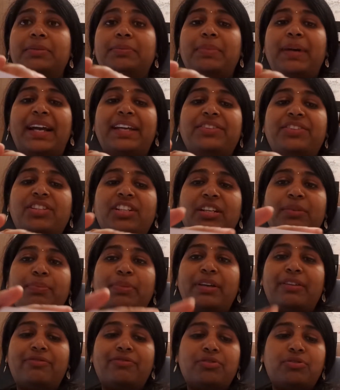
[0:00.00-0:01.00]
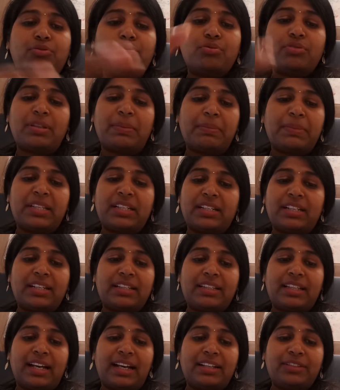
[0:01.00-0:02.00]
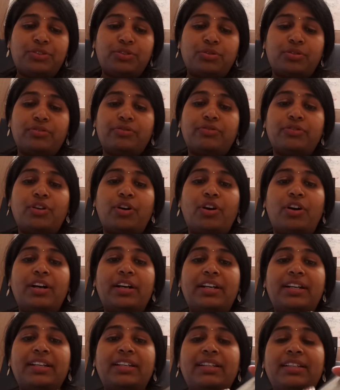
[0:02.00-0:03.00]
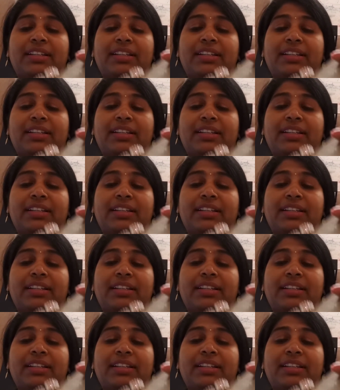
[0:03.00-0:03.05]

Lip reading: buy 3 pay for 2, something like that. So I've got